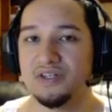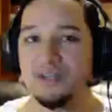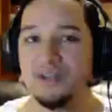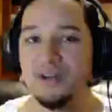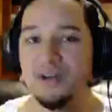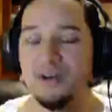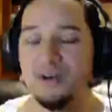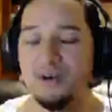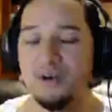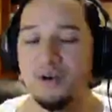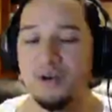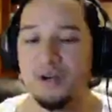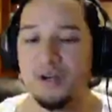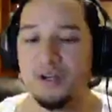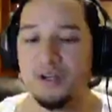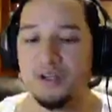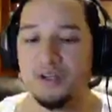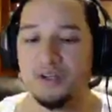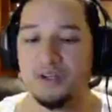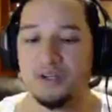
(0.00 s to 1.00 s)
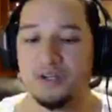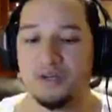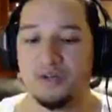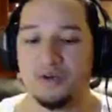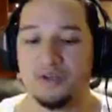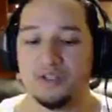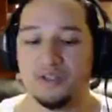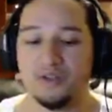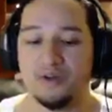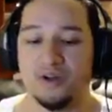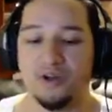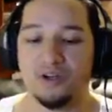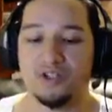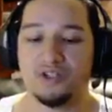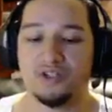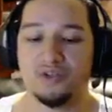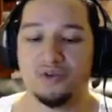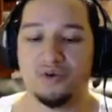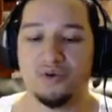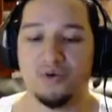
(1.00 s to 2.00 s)
or you can go into
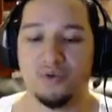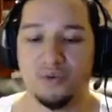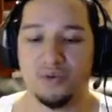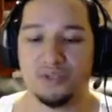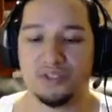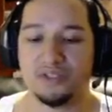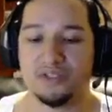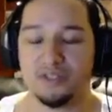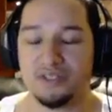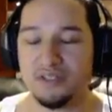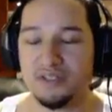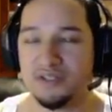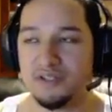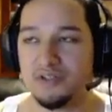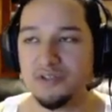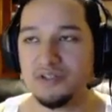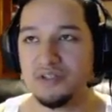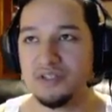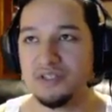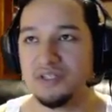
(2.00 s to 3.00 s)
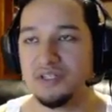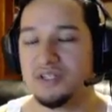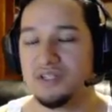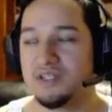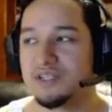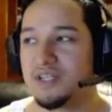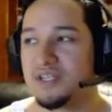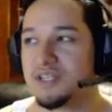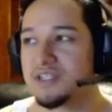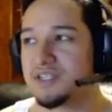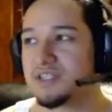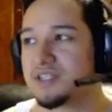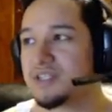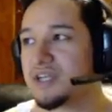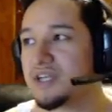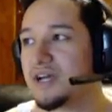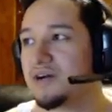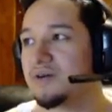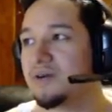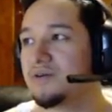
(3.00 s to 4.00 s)
Archer or Wizard usually, because that's just
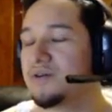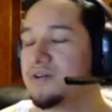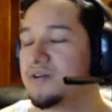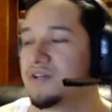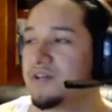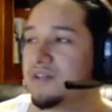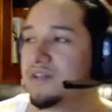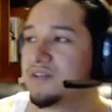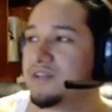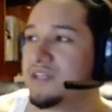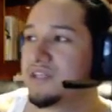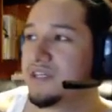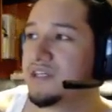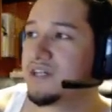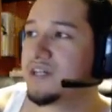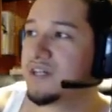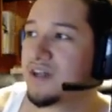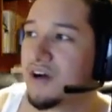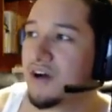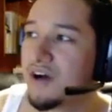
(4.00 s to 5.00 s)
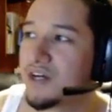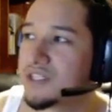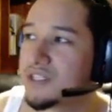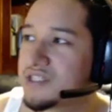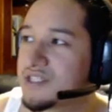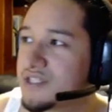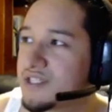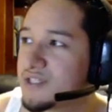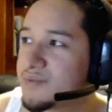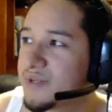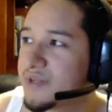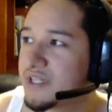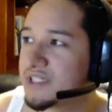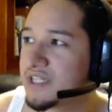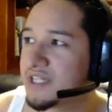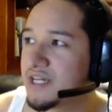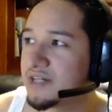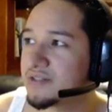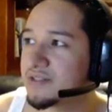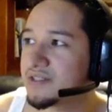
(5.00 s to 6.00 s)
how the cost is built
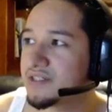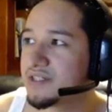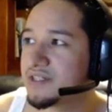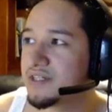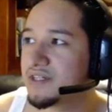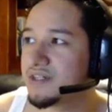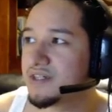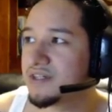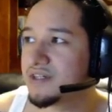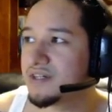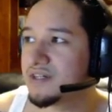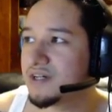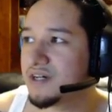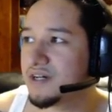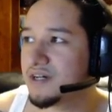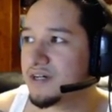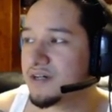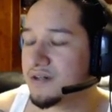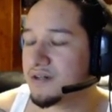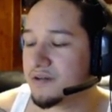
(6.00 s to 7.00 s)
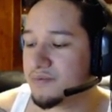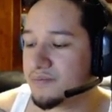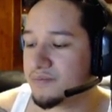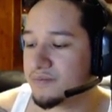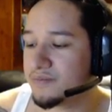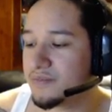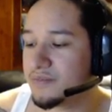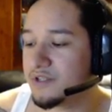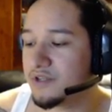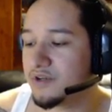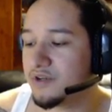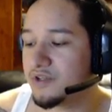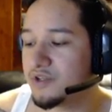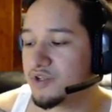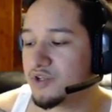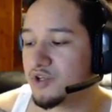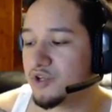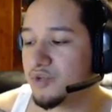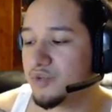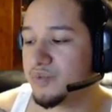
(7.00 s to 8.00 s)
out. You know, you
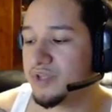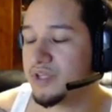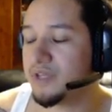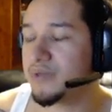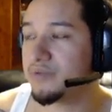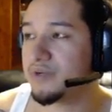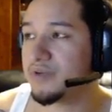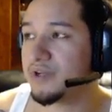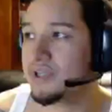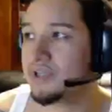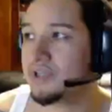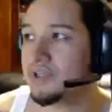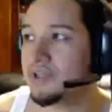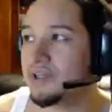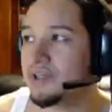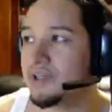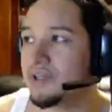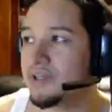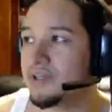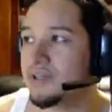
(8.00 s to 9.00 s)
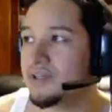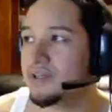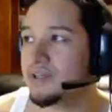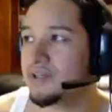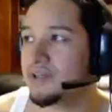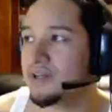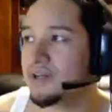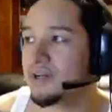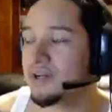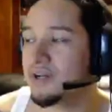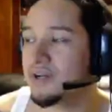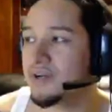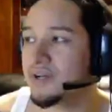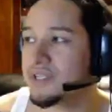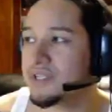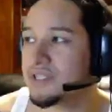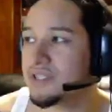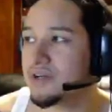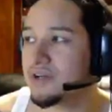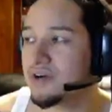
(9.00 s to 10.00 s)
could be a pretty
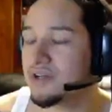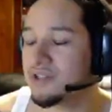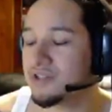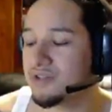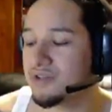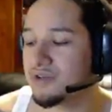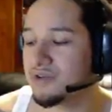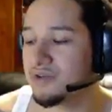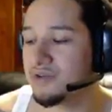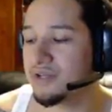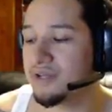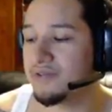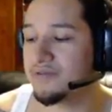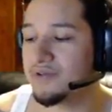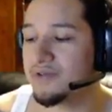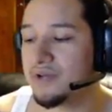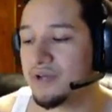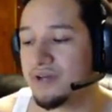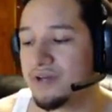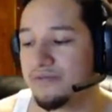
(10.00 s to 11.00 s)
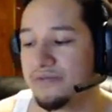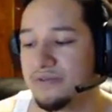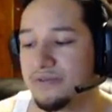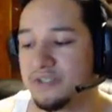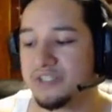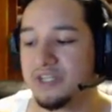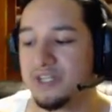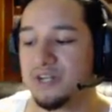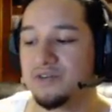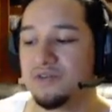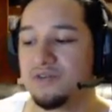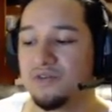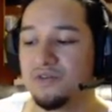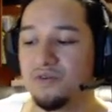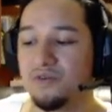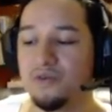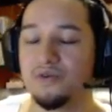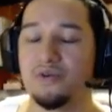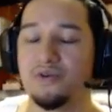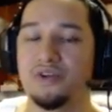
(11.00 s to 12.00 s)
crazy Archdragoon if you have a general
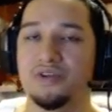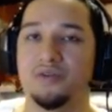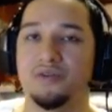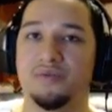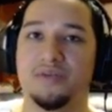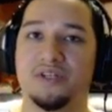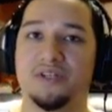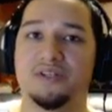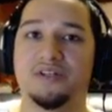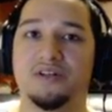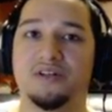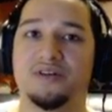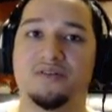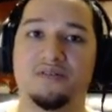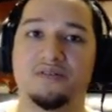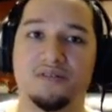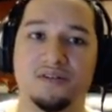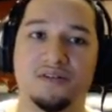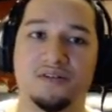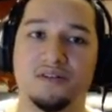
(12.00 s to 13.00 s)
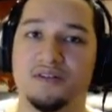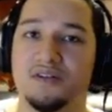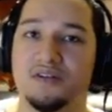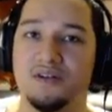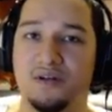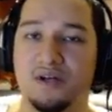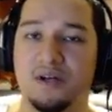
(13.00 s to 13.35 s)
or Oracle build, you know, and